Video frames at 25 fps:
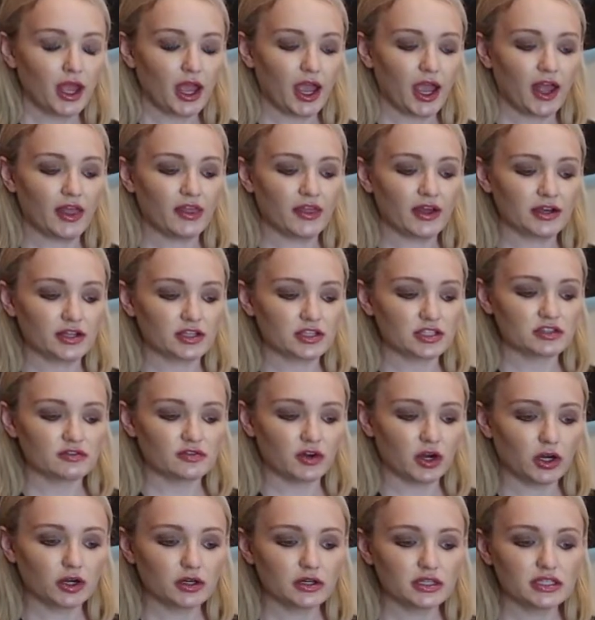And then as
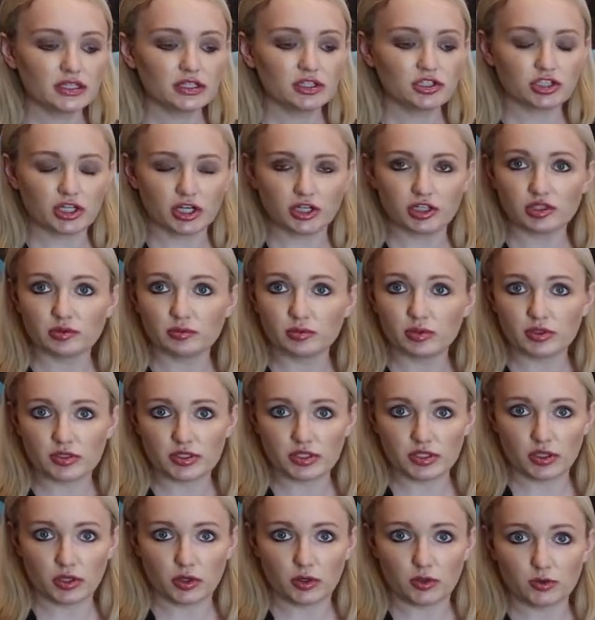far as
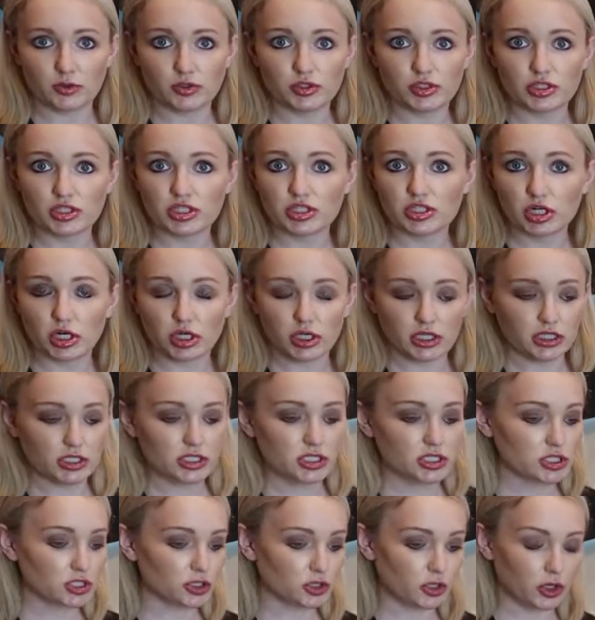injectables go, just starting
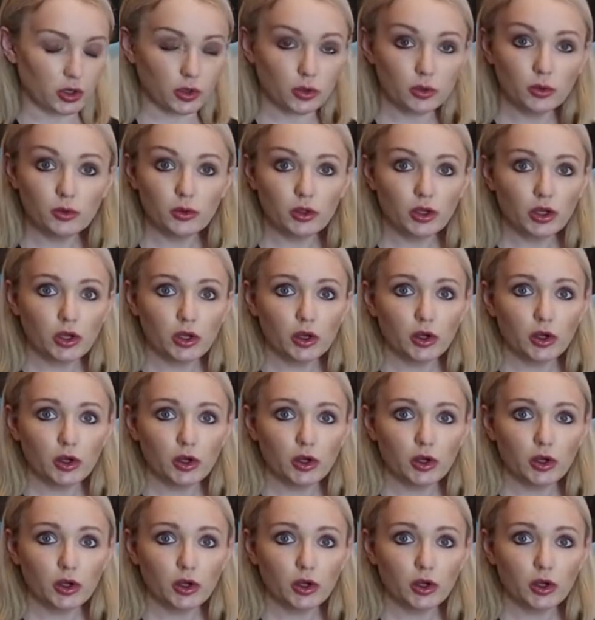slow